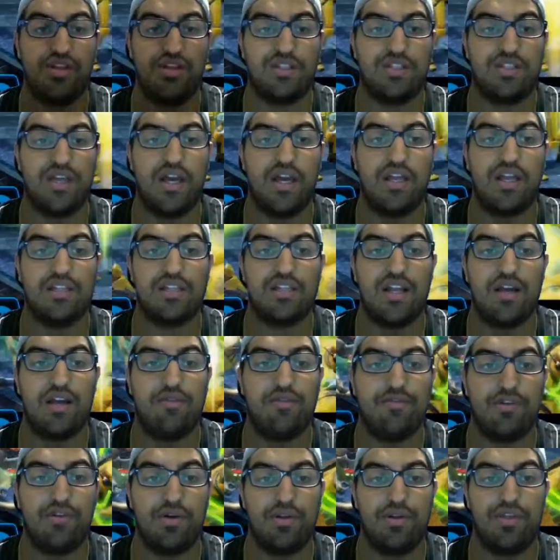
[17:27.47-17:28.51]
signs, and I'm
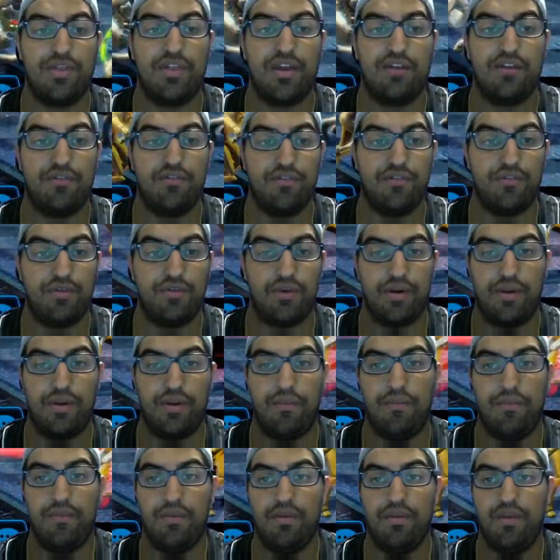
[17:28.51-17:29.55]
very thankful for it.
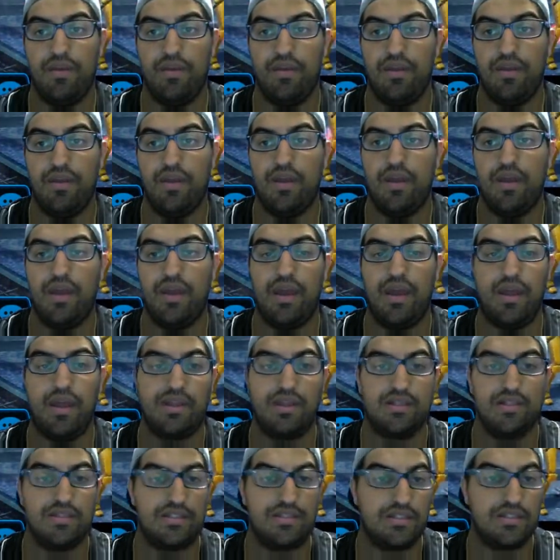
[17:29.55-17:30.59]

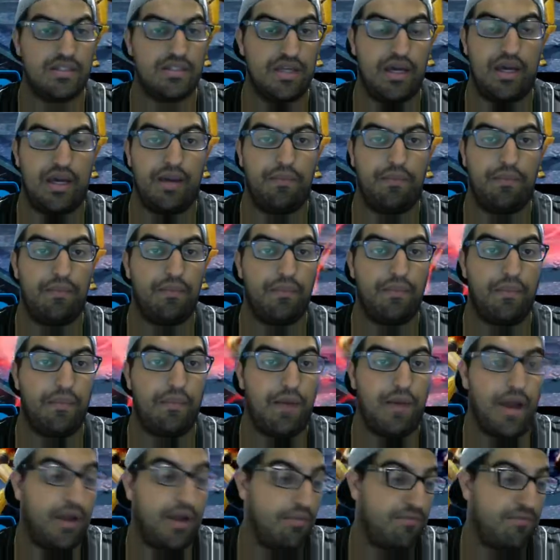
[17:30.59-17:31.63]
And
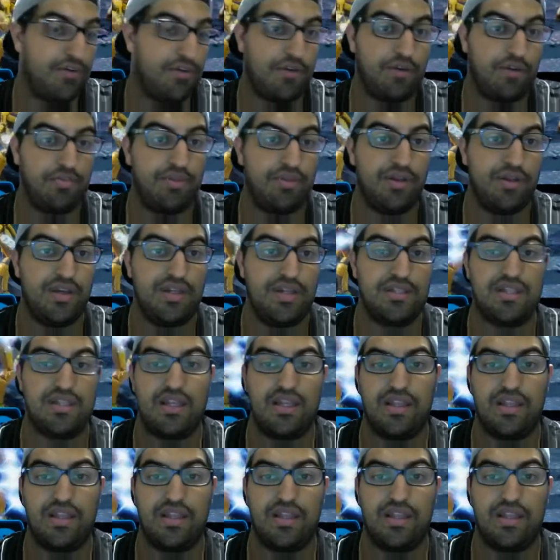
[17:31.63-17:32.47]
I'm very pleased in